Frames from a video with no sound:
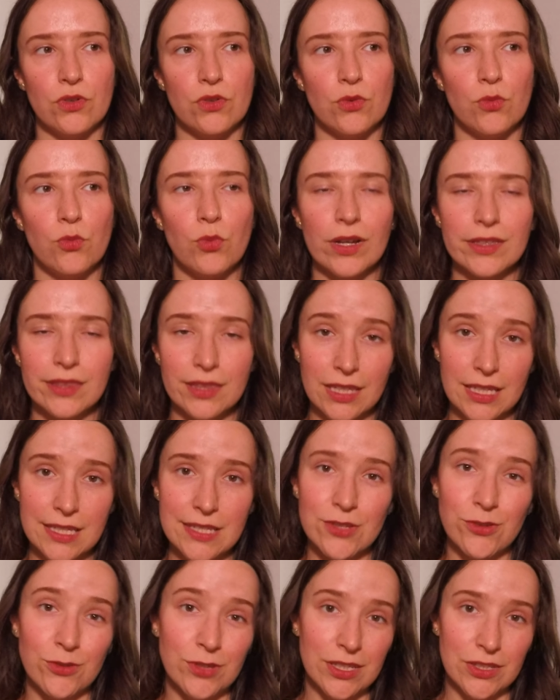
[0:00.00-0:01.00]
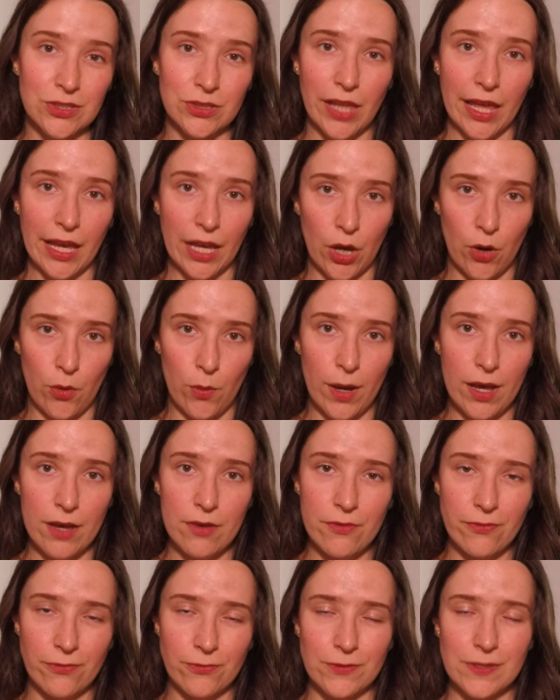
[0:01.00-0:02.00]
what things you need to let go
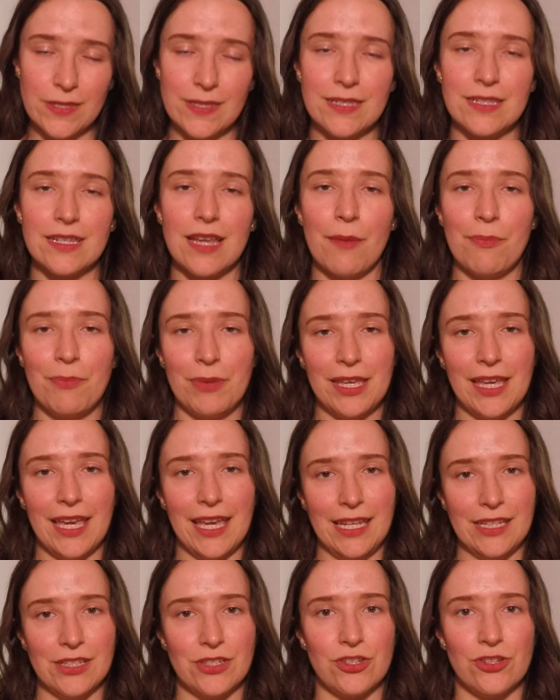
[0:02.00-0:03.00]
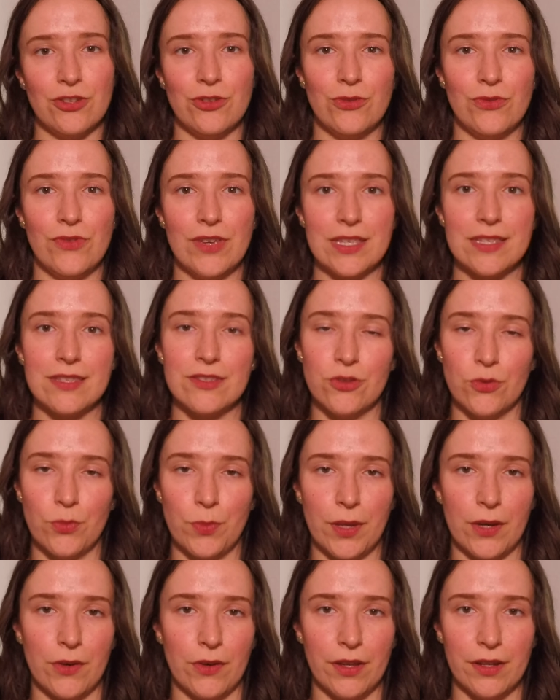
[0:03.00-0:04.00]
of stepping into this new
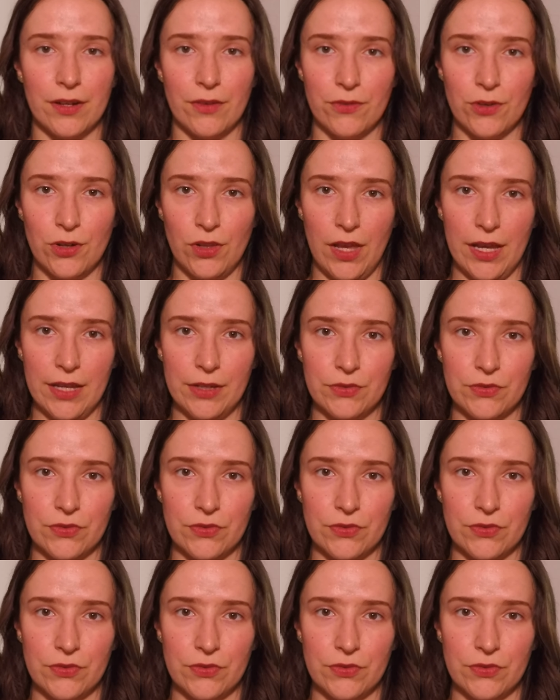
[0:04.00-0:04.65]
period of your life.